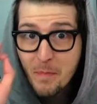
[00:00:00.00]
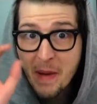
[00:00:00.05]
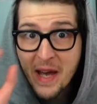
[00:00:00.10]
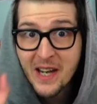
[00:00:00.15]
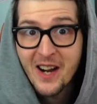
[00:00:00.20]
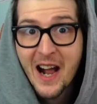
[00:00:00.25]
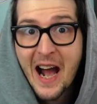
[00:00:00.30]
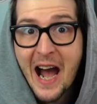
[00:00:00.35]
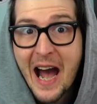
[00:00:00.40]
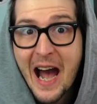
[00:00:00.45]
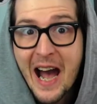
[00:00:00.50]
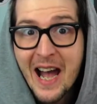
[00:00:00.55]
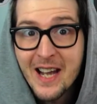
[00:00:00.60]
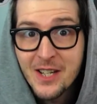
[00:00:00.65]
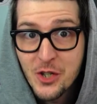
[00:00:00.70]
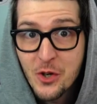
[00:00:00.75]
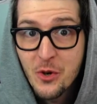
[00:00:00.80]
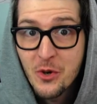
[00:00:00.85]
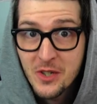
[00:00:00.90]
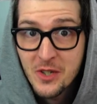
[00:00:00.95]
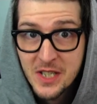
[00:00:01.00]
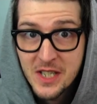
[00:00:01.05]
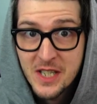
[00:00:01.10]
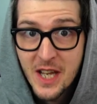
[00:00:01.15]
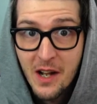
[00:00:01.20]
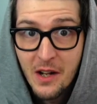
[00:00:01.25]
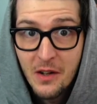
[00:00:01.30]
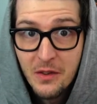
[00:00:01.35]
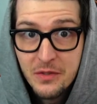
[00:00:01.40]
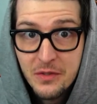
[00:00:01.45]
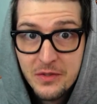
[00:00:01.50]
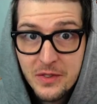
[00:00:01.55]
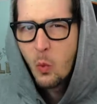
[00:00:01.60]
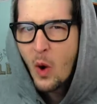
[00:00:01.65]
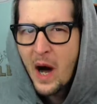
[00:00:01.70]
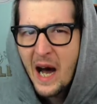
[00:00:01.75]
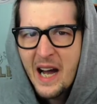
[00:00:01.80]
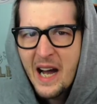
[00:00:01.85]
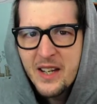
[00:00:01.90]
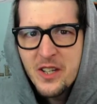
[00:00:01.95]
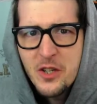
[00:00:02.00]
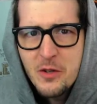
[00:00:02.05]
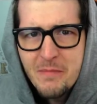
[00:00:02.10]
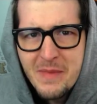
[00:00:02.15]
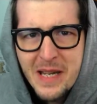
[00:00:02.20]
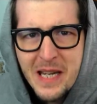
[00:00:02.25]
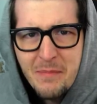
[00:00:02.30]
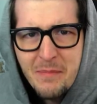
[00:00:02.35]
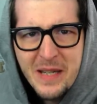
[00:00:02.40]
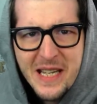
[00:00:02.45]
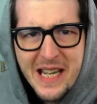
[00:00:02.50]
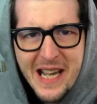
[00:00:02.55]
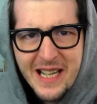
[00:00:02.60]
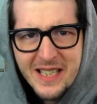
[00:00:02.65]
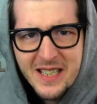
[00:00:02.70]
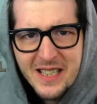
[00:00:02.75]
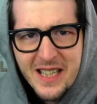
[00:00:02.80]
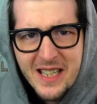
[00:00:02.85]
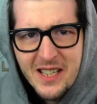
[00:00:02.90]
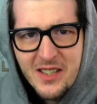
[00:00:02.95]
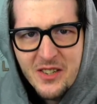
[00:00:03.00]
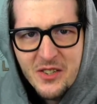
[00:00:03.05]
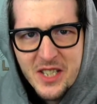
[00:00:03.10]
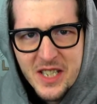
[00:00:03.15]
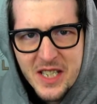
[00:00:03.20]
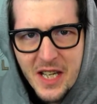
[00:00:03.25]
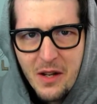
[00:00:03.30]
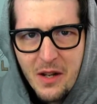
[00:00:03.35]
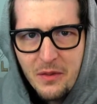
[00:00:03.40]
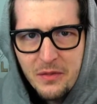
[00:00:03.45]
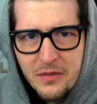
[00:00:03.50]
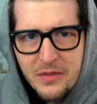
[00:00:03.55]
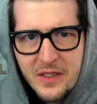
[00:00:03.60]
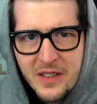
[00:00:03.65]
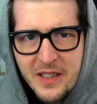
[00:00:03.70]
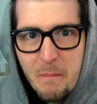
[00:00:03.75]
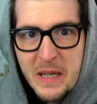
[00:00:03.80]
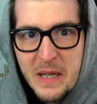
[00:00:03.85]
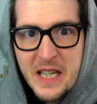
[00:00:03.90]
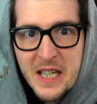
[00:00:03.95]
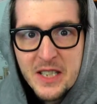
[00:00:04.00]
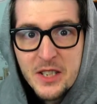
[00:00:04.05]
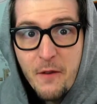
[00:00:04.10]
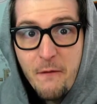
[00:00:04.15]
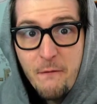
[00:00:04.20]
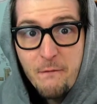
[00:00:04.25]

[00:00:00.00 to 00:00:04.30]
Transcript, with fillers: better hide yourself. Why, you may be asking yourself? Because of